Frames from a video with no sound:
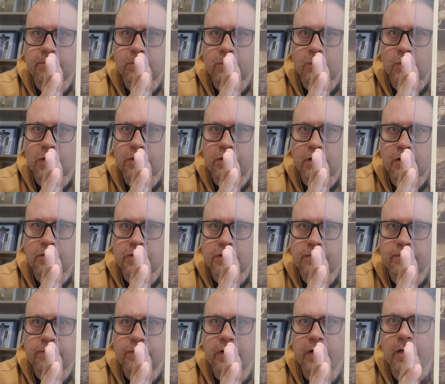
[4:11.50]
were, I thought,
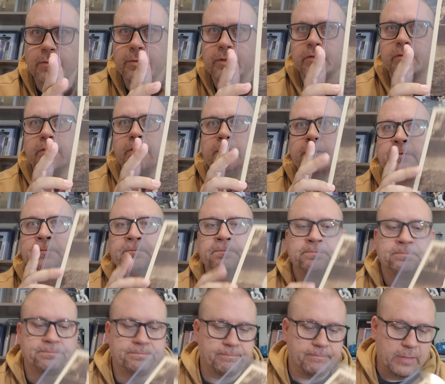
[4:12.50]
just phenomenal.
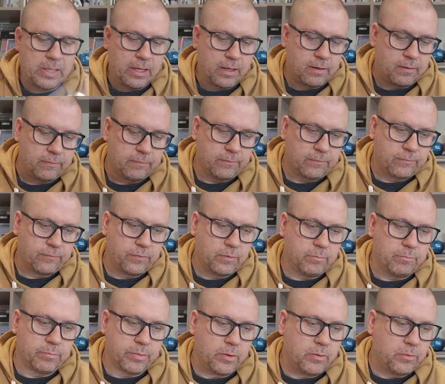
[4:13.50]
And for
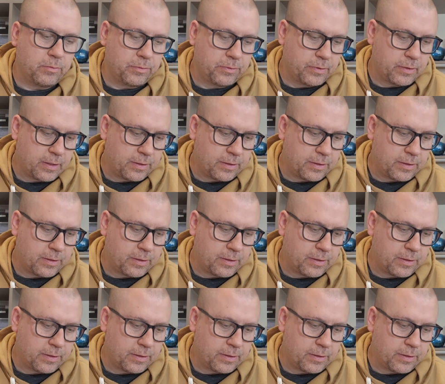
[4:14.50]
both,